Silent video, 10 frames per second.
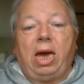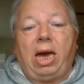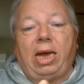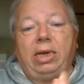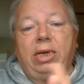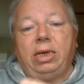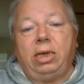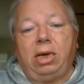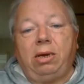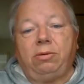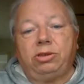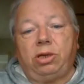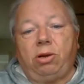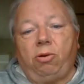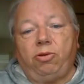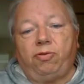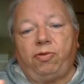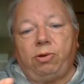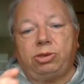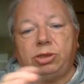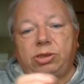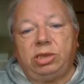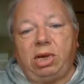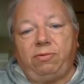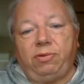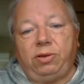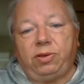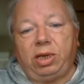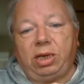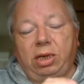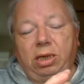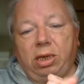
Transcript: and done all the filters and everything.